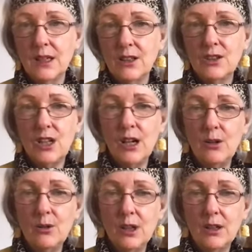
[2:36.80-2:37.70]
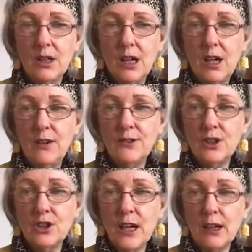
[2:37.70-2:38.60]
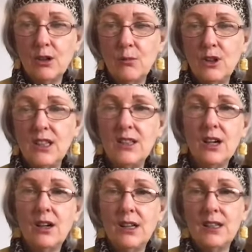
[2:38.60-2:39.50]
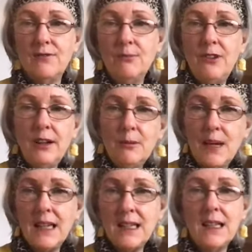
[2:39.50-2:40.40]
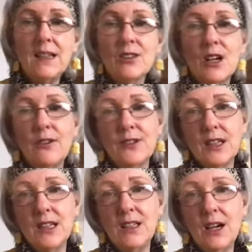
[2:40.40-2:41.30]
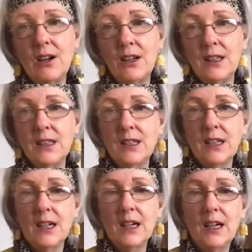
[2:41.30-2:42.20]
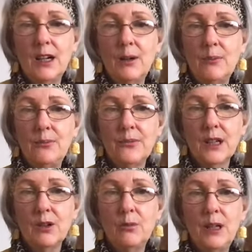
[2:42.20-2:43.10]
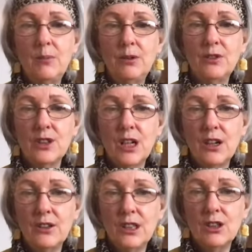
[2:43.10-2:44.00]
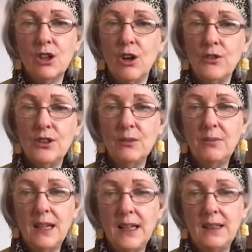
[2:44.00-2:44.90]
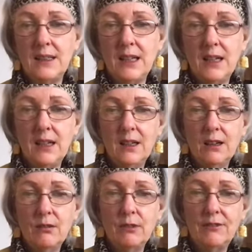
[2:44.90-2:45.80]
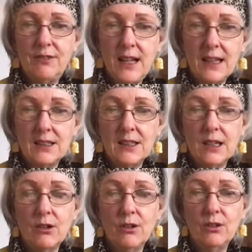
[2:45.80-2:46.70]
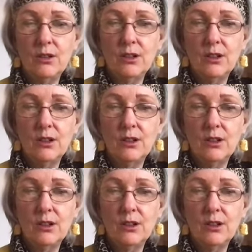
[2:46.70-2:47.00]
So after Shakyamuni died, very many years after he died, people started contemplating, reflecting on,